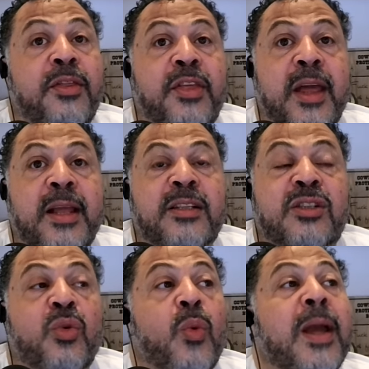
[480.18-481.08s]
things
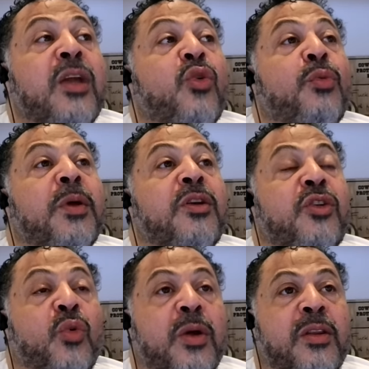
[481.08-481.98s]
the way you've been
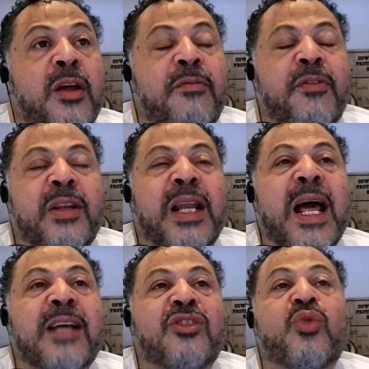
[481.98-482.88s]
doing them for the
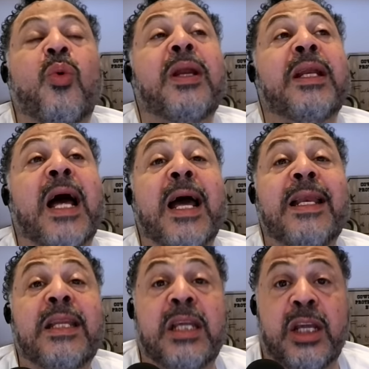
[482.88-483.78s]
last
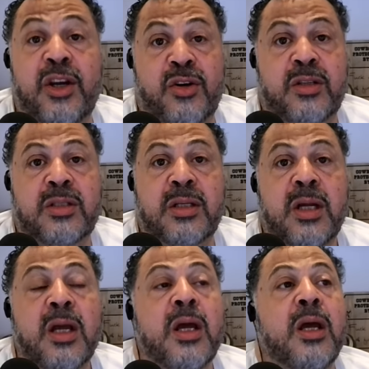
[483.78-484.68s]
29 years
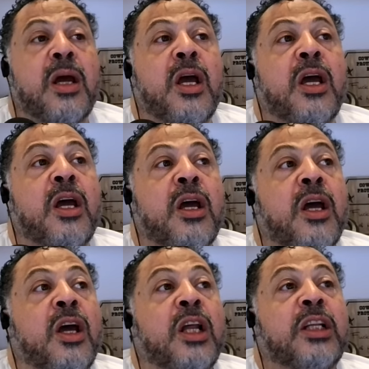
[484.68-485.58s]

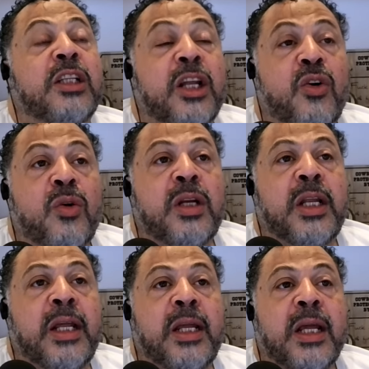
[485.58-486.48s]

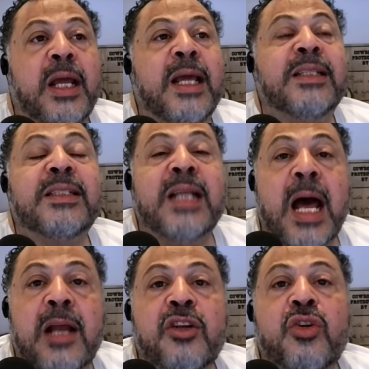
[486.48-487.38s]
literally is
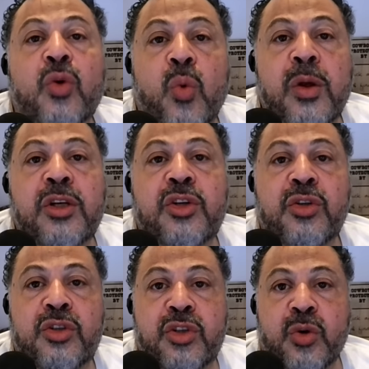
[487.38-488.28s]
not going to
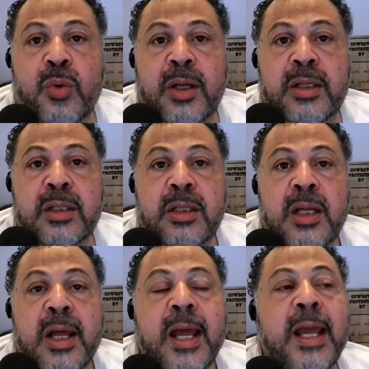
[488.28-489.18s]
do it.
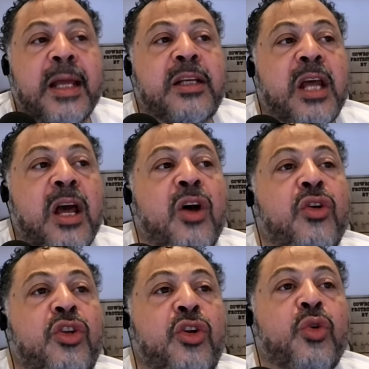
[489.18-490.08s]
Until
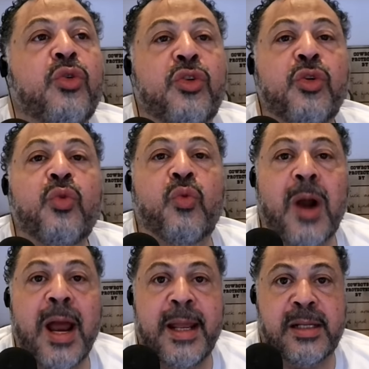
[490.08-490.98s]
you do
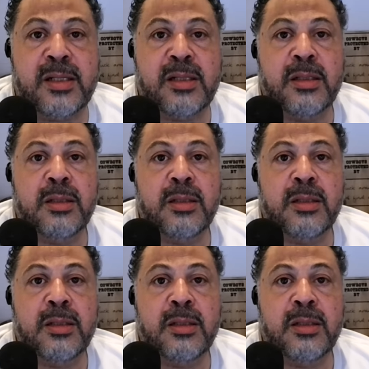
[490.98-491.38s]
right